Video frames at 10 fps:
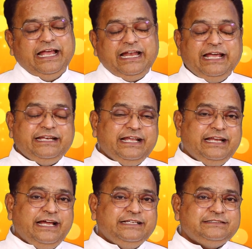And I
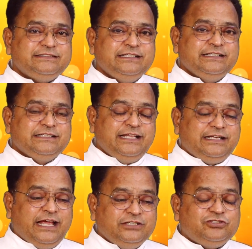realize
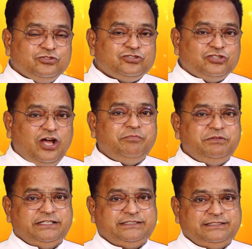that I should
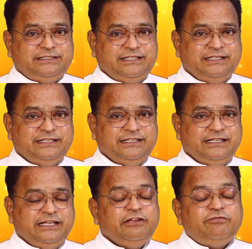stop this.
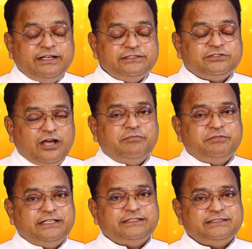If I
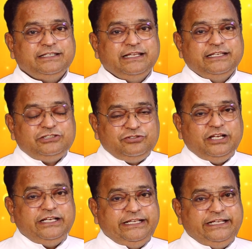stop this,
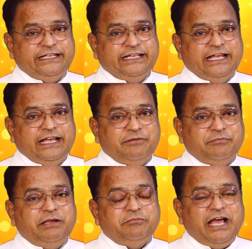surely
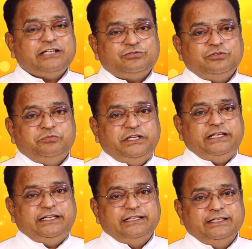my Mass would
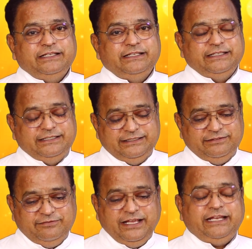be
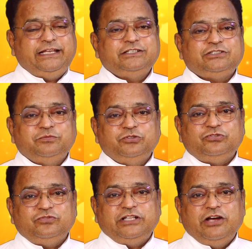very
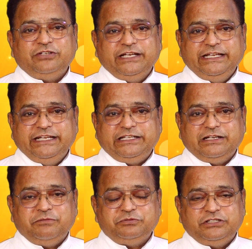smooth without any
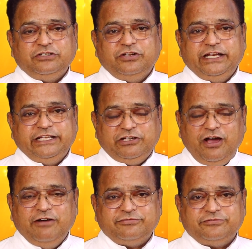interruption or any
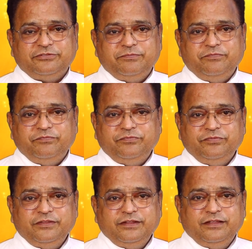cough.
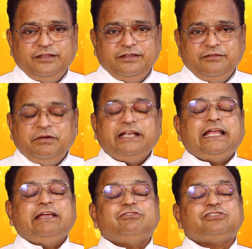
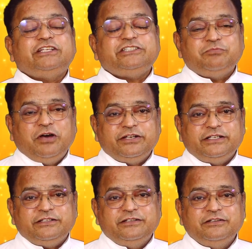But I was least
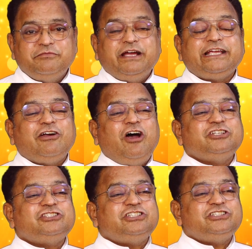bothered. My
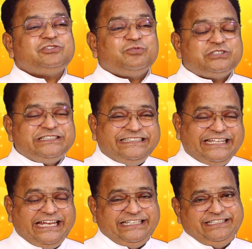conscience was
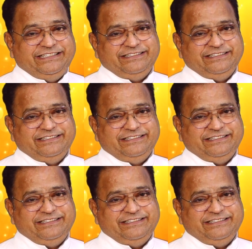dead.